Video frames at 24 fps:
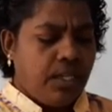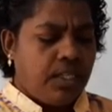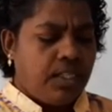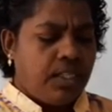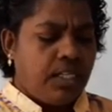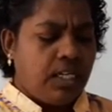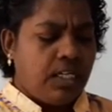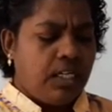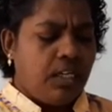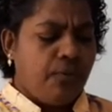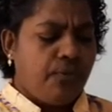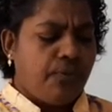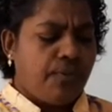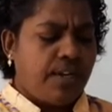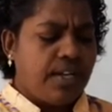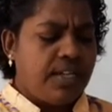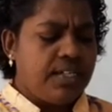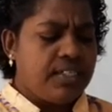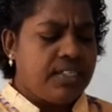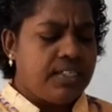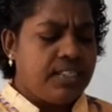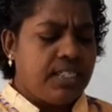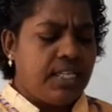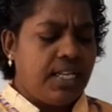The
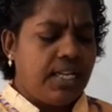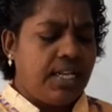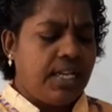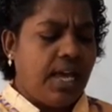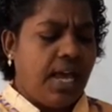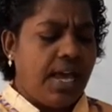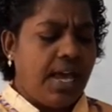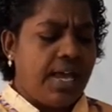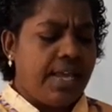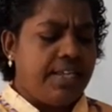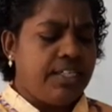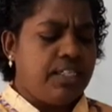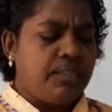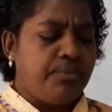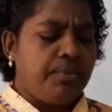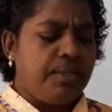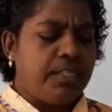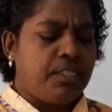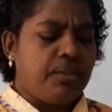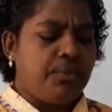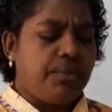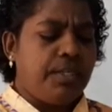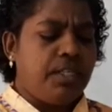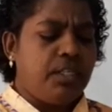difference in height
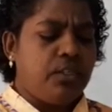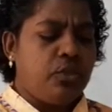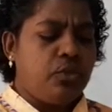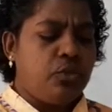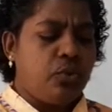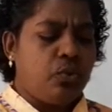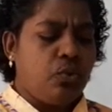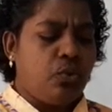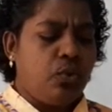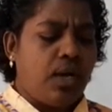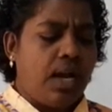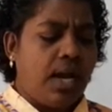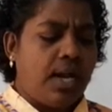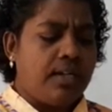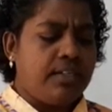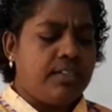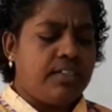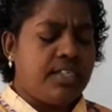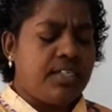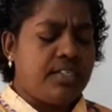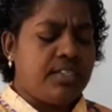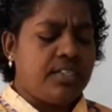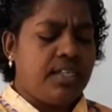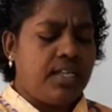between two
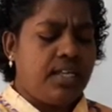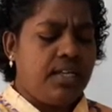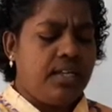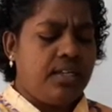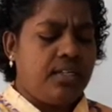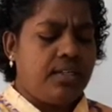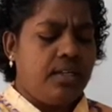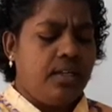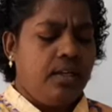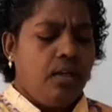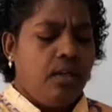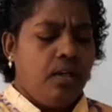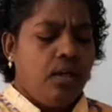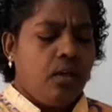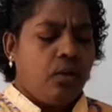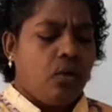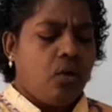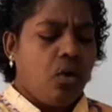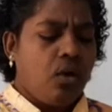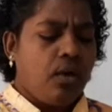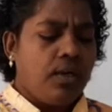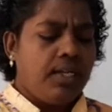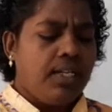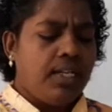adjacent
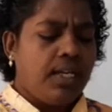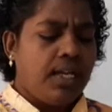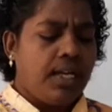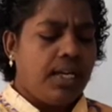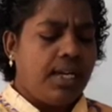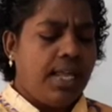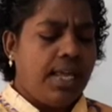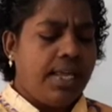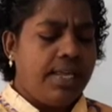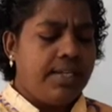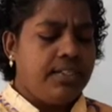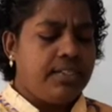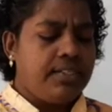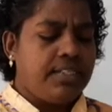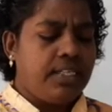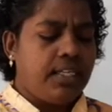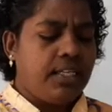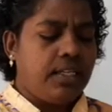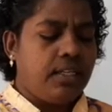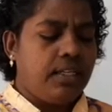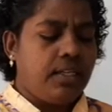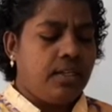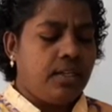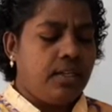contour lines
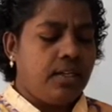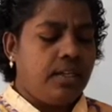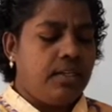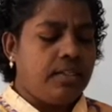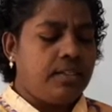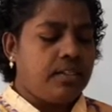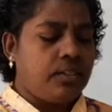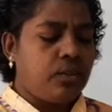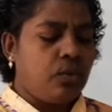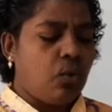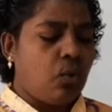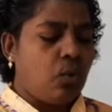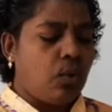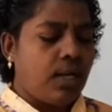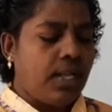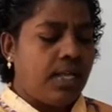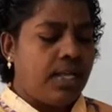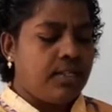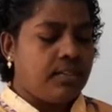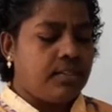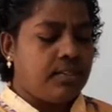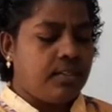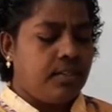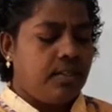is known
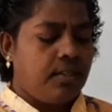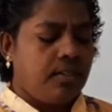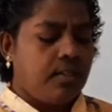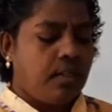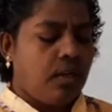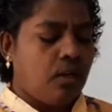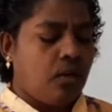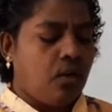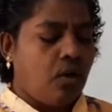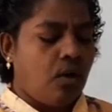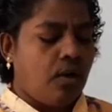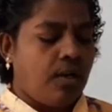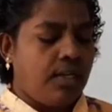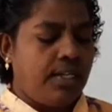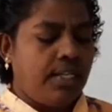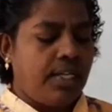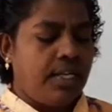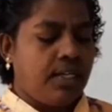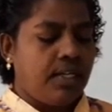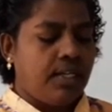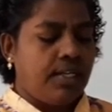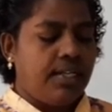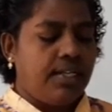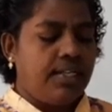as the
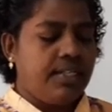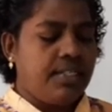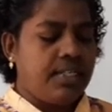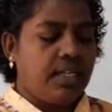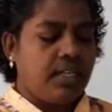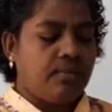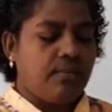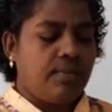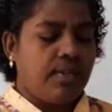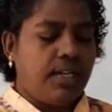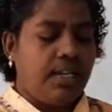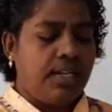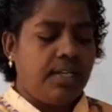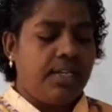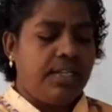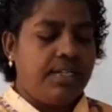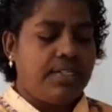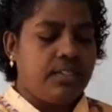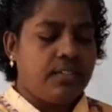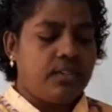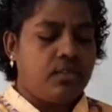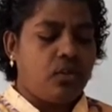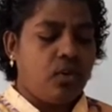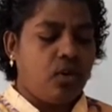contour interval.
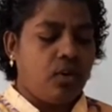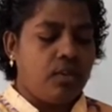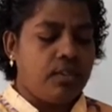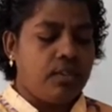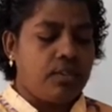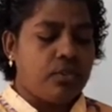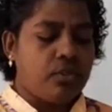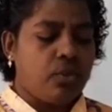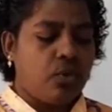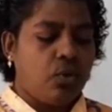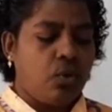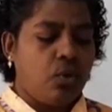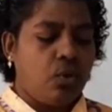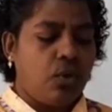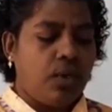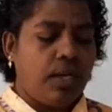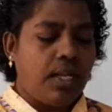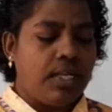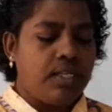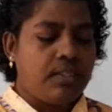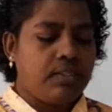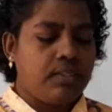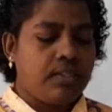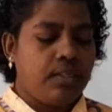It is also known
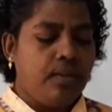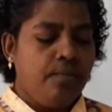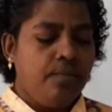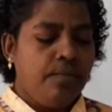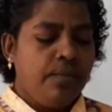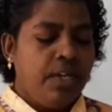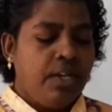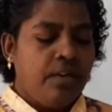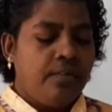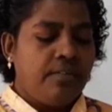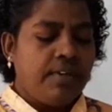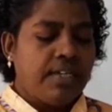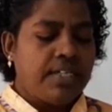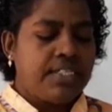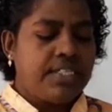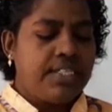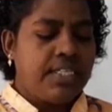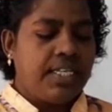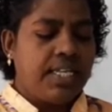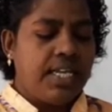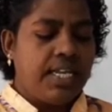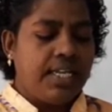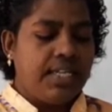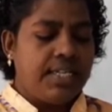as
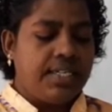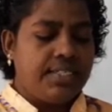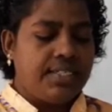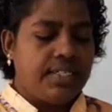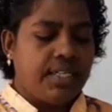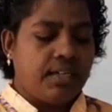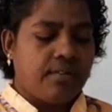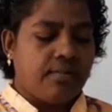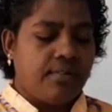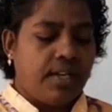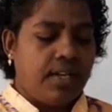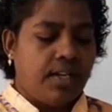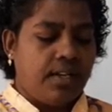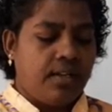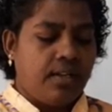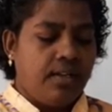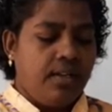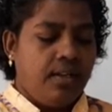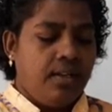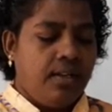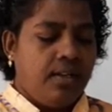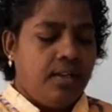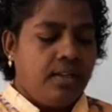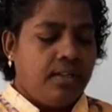vertical interval.
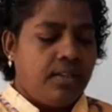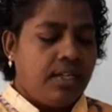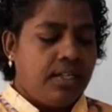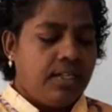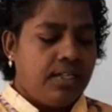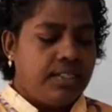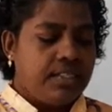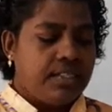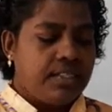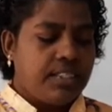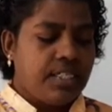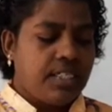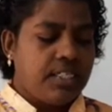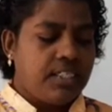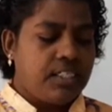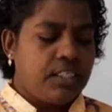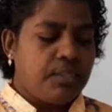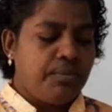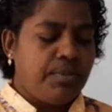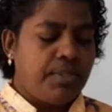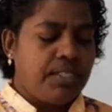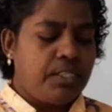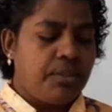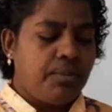The
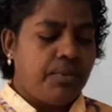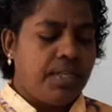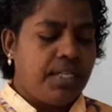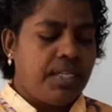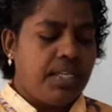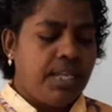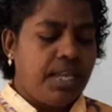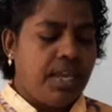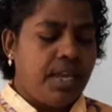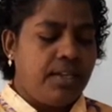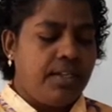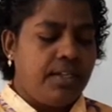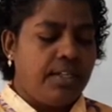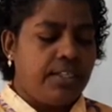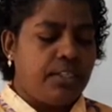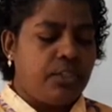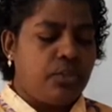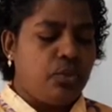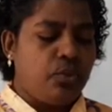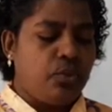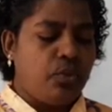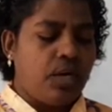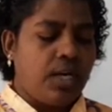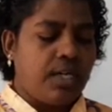distance between any
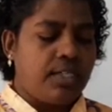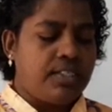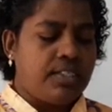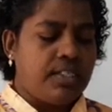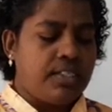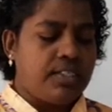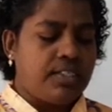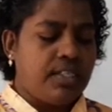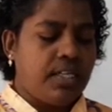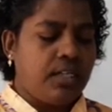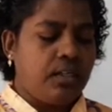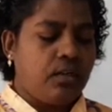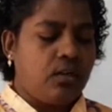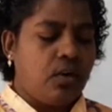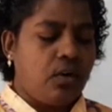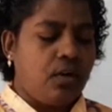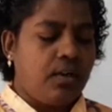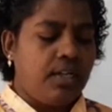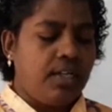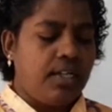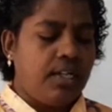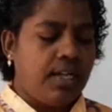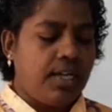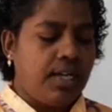two adjacent
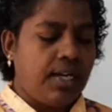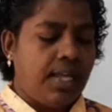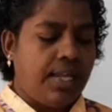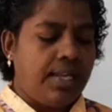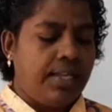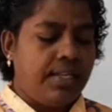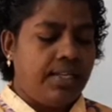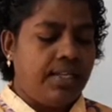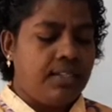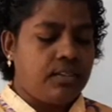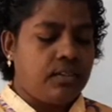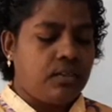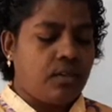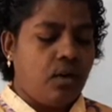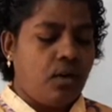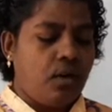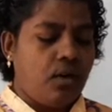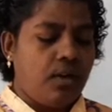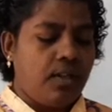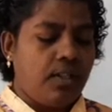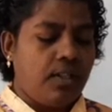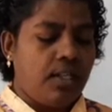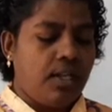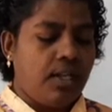contour line is
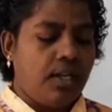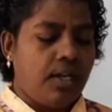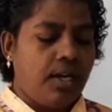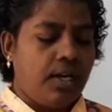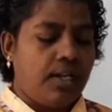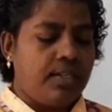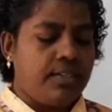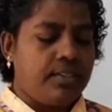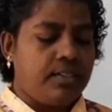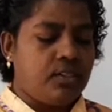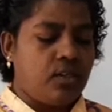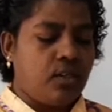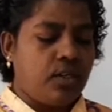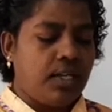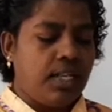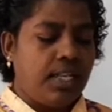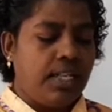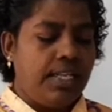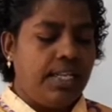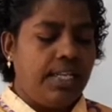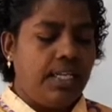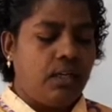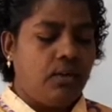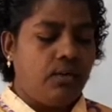called the horizontal
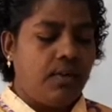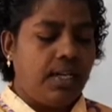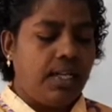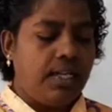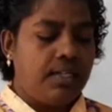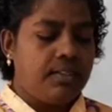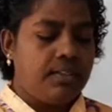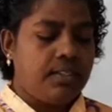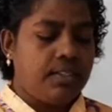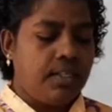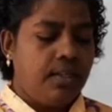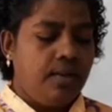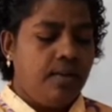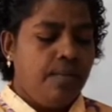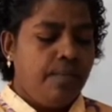equivalent.